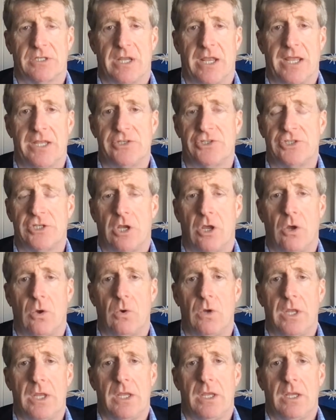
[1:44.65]
And
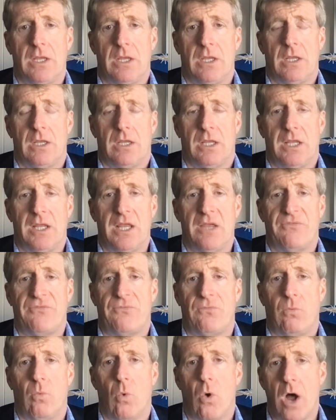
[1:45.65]
so
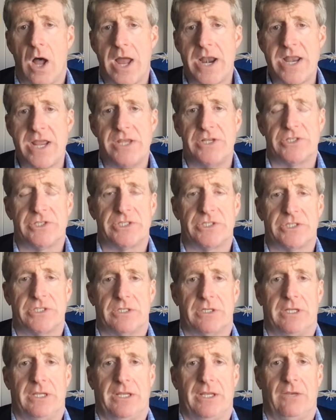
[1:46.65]
if one is
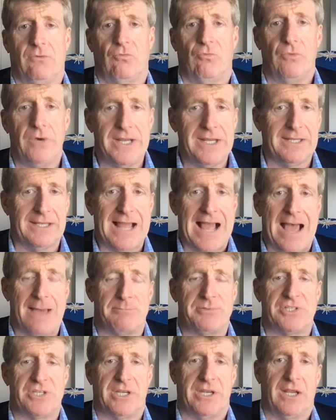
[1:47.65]

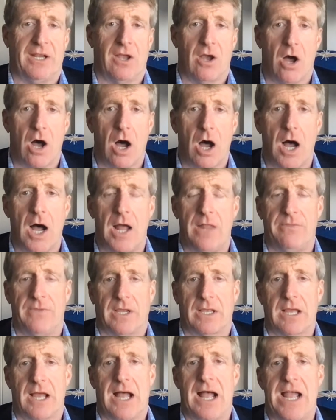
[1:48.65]
relapsing on the
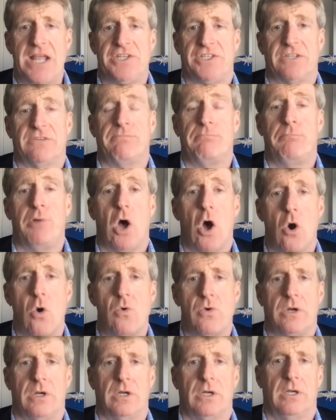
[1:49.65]
kinds of
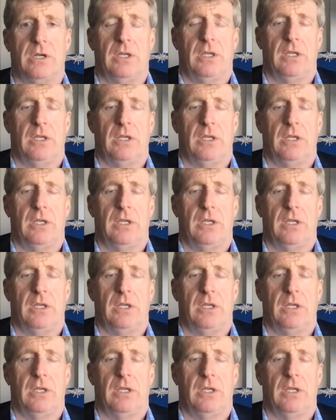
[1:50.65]
potent